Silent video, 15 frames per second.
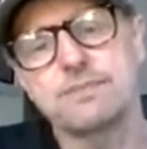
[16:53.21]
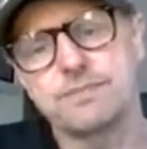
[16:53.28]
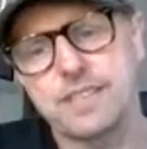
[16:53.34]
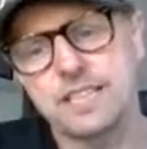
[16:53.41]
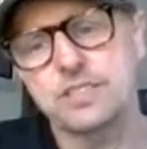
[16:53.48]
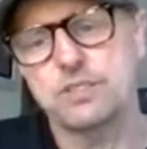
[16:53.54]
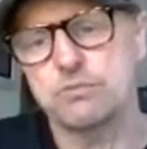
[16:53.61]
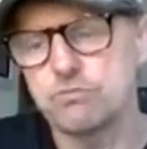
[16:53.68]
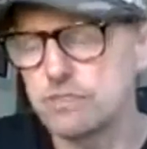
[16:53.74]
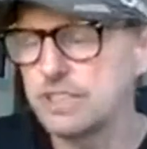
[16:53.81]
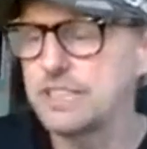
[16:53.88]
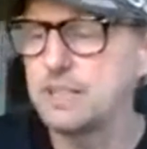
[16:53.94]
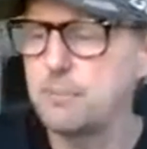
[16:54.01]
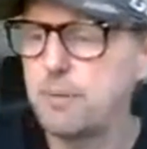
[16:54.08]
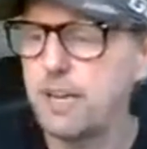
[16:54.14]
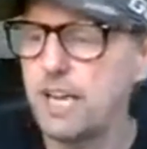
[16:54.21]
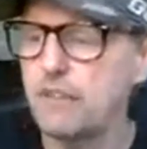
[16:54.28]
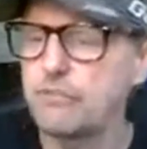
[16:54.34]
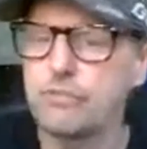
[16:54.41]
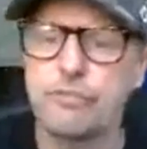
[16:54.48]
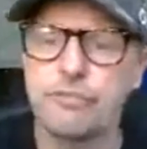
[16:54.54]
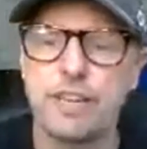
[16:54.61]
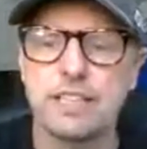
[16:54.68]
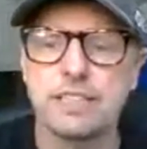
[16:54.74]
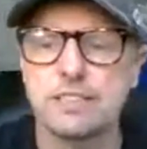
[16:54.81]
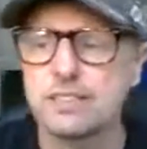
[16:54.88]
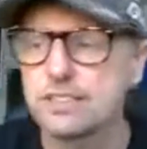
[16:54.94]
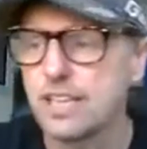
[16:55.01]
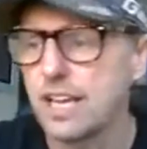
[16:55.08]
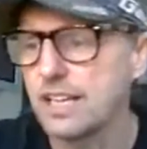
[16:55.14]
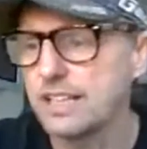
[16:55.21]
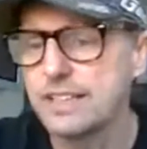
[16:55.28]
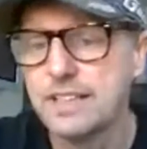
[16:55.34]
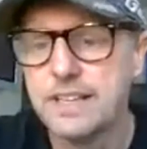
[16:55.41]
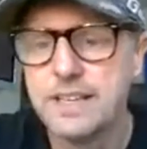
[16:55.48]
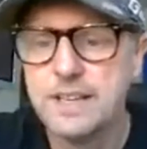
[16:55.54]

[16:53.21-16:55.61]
That's a really powerful thing to say.